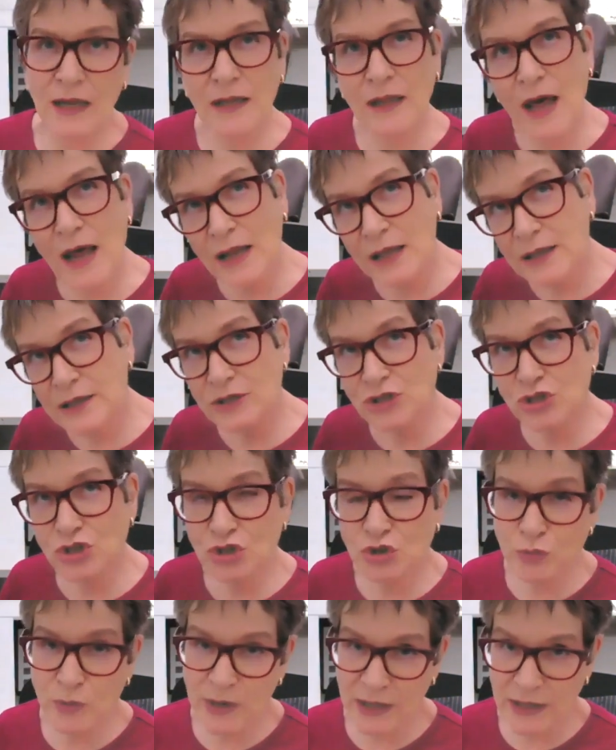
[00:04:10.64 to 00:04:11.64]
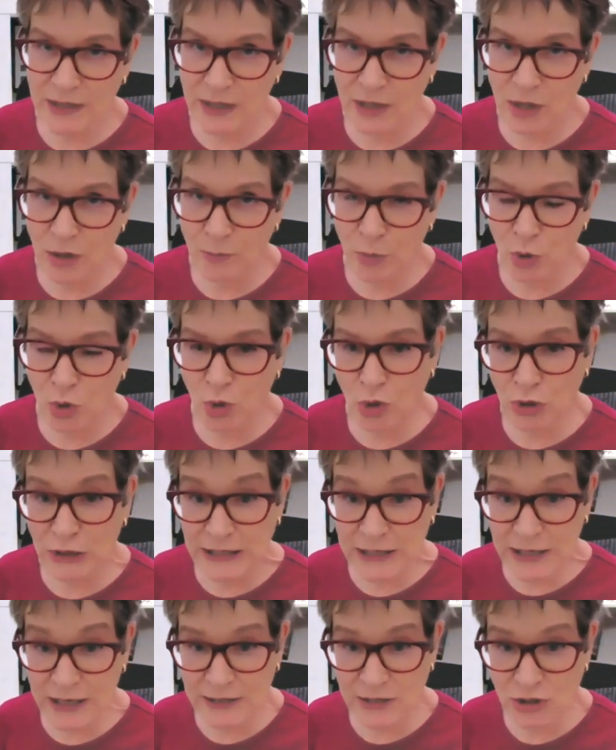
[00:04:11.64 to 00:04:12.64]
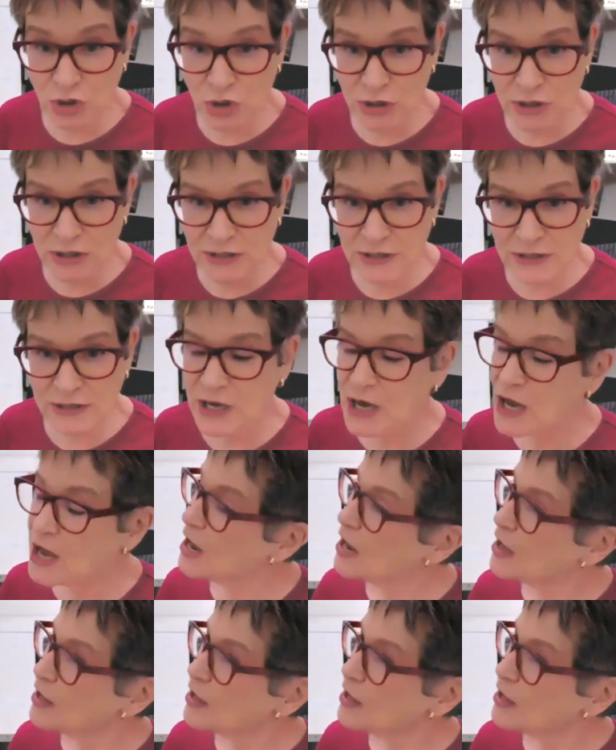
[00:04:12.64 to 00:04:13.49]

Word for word: a lot of lizards when I did a book on deserts.